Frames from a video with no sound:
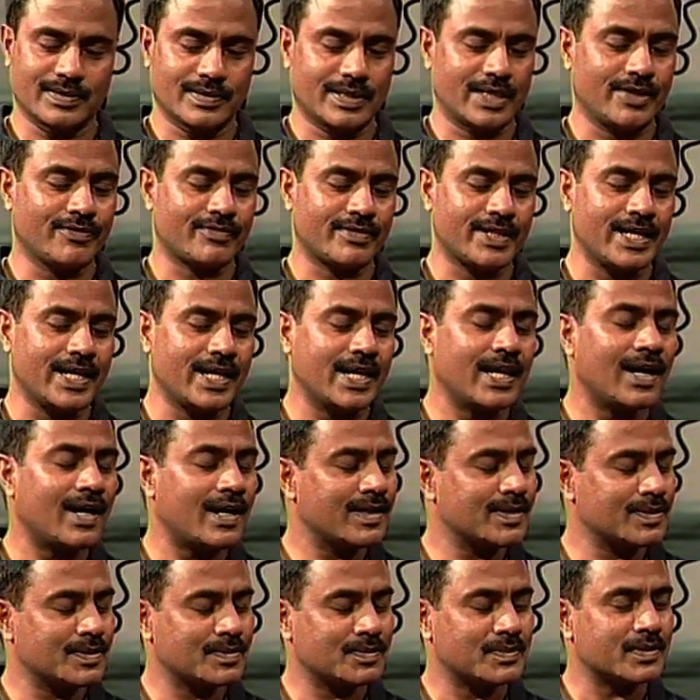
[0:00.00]
if they
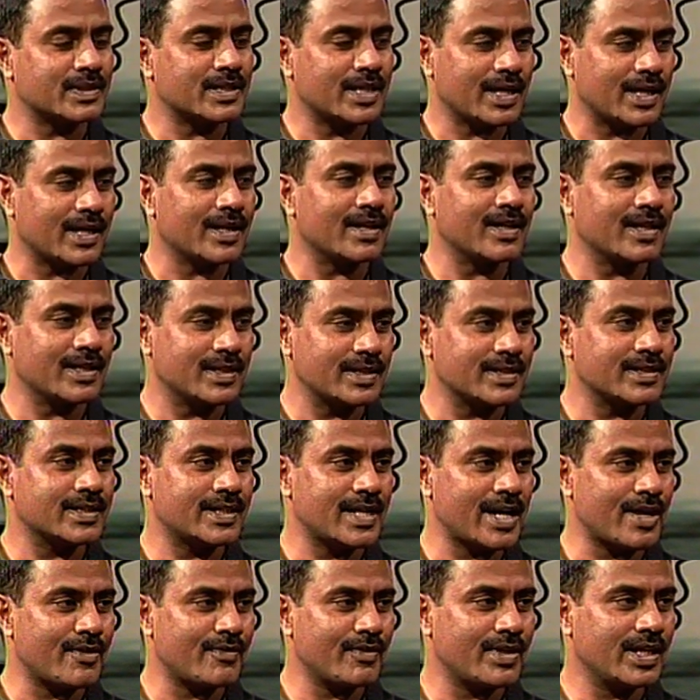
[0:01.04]
are, they can learn the
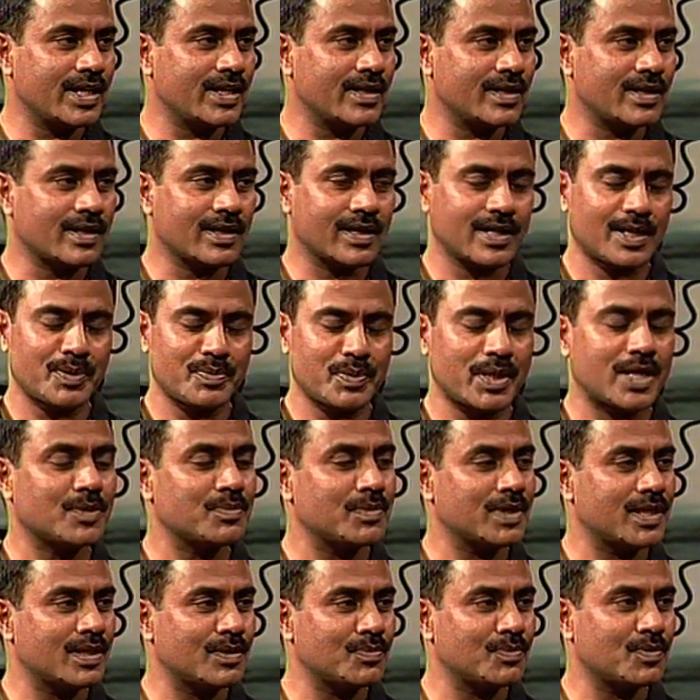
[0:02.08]
diving and can
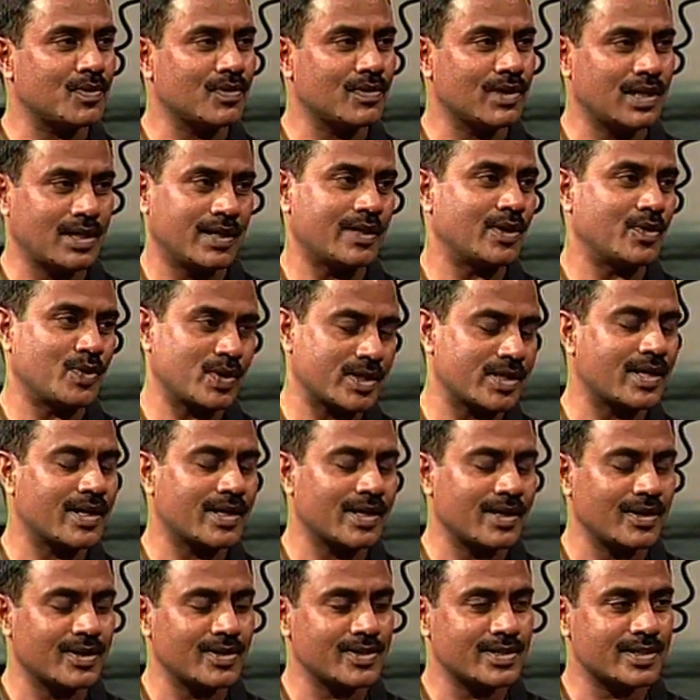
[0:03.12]
become an underwater
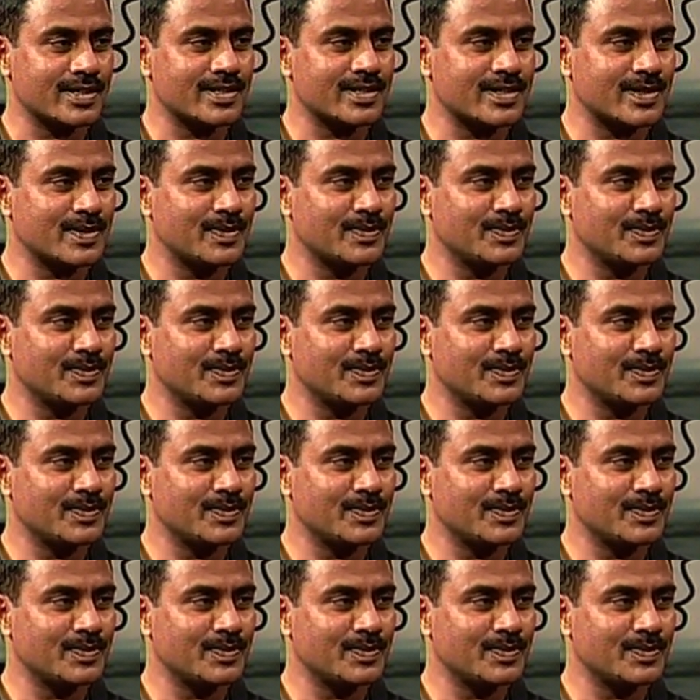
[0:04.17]
archaeologist.